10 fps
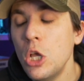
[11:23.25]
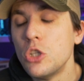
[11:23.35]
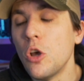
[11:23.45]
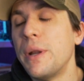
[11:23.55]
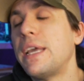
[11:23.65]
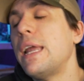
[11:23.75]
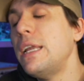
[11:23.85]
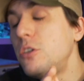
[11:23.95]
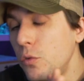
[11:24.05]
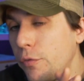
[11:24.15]
So I'm going to get
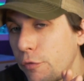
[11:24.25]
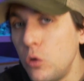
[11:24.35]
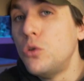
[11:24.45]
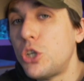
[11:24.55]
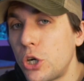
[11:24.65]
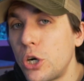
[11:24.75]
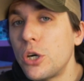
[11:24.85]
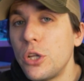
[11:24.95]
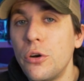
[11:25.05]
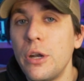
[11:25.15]
into
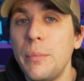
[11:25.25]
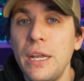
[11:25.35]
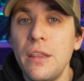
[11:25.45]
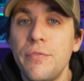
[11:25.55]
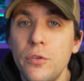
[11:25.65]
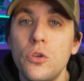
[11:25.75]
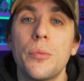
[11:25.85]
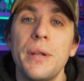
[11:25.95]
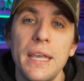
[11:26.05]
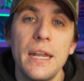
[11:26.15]
future, you know what I mean? In the future,
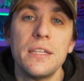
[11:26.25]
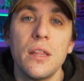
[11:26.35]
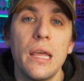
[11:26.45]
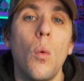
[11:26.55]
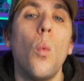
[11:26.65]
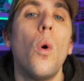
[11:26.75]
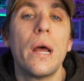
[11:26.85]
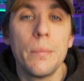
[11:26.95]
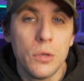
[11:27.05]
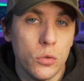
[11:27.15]
I'm going to get into like what
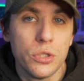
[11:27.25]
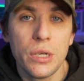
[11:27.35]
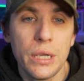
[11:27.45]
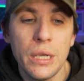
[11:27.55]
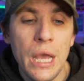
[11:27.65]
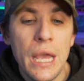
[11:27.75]
I'm using